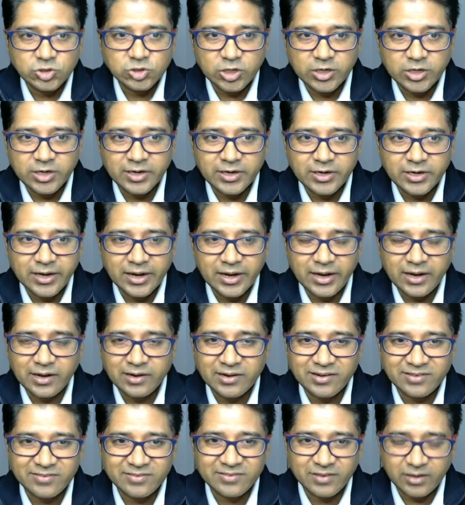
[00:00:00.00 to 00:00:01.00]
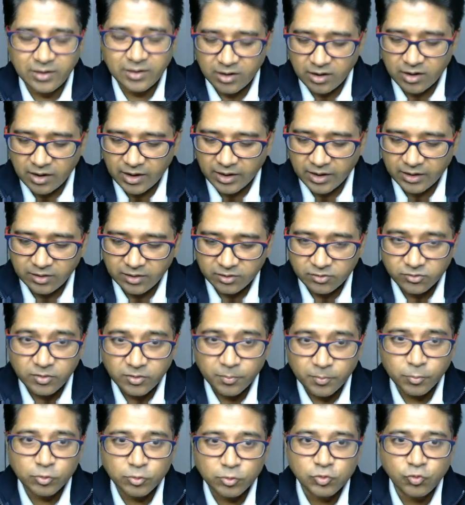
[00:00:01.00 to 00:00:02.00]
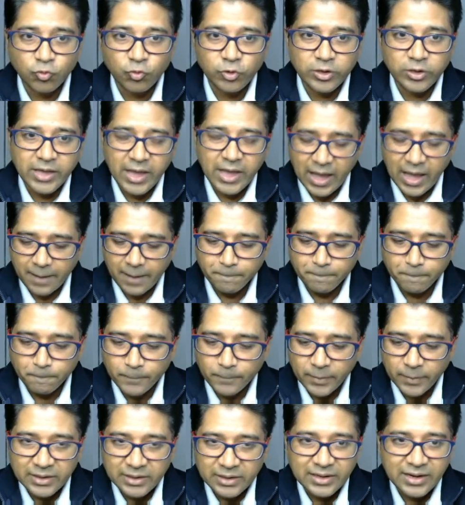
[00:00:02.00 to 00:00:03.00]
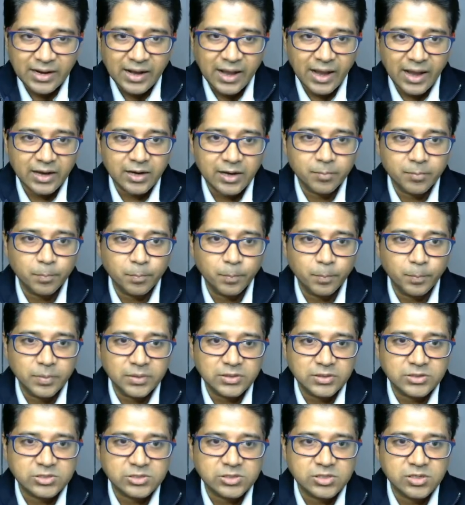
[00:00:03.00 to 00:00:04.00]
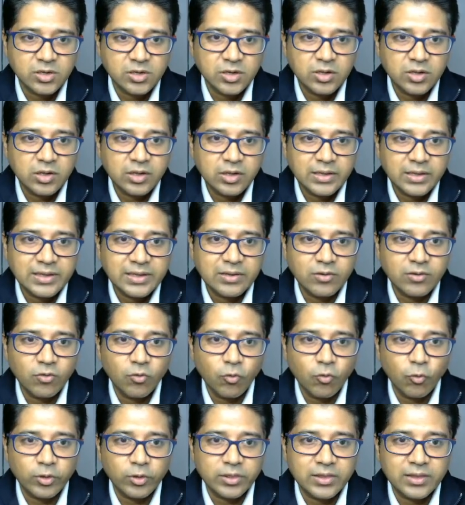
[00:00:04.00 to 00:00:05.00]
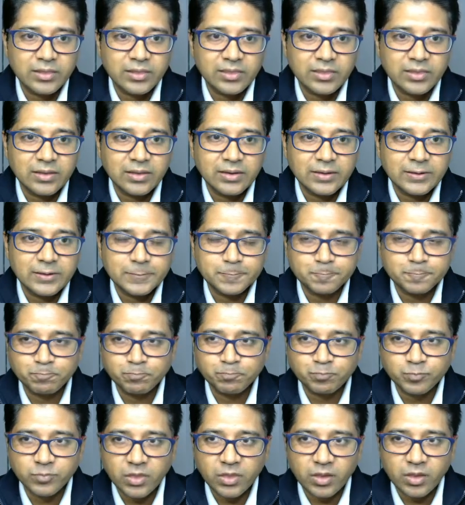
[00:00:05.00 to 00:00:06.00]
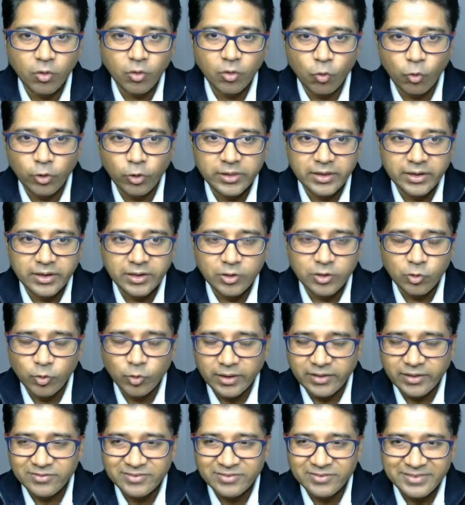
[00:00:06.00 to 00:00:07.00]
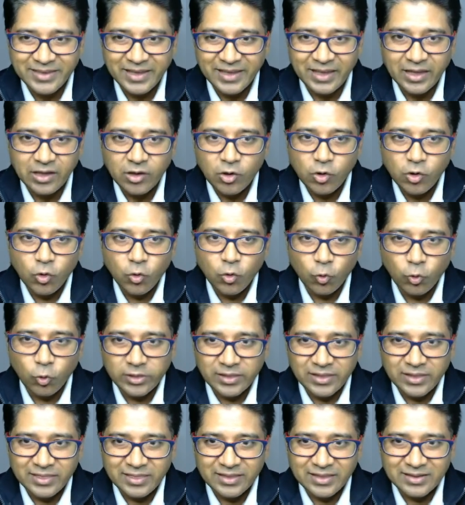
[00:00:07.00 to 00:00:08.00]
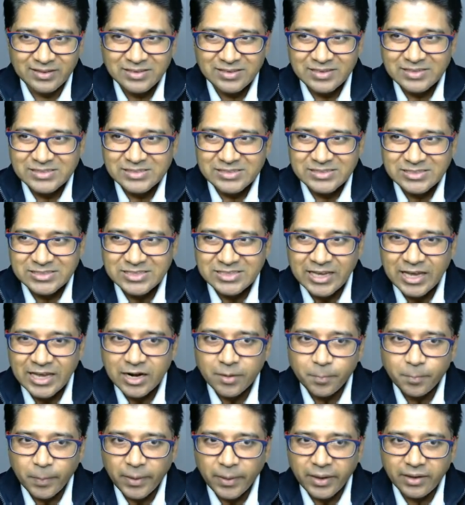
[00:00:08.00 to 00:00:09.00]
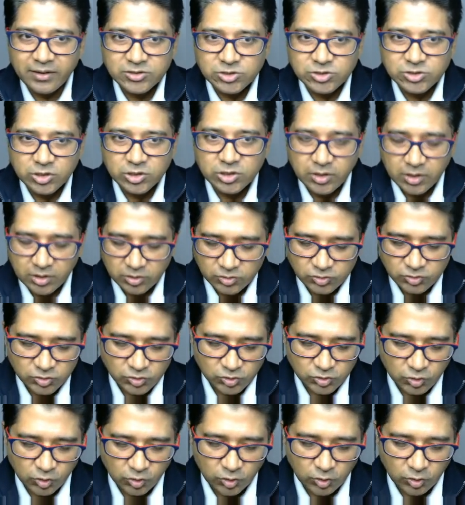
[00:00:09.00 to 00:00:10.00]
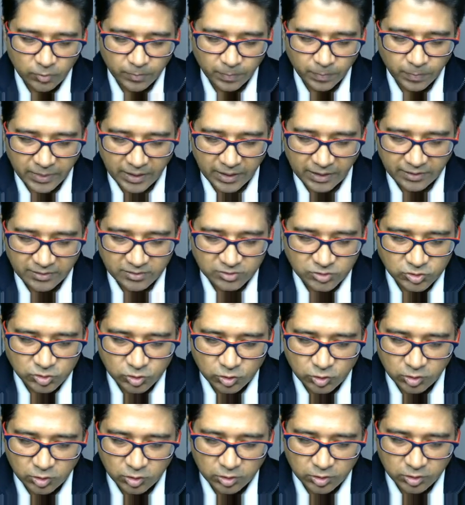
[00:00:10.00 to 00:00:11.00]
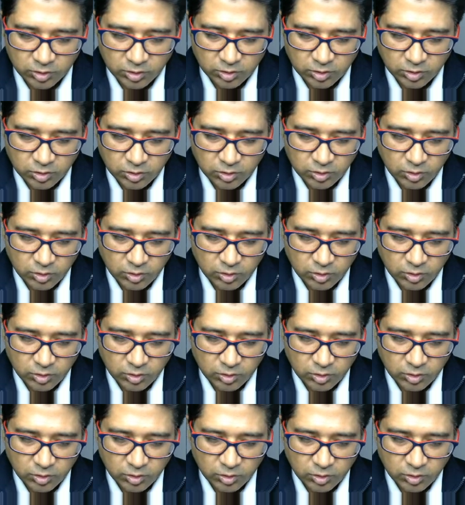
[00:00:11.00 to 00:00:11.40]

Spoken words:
content is single liner. Suppose we have multi-liner, but within you can say within the single page, so that is called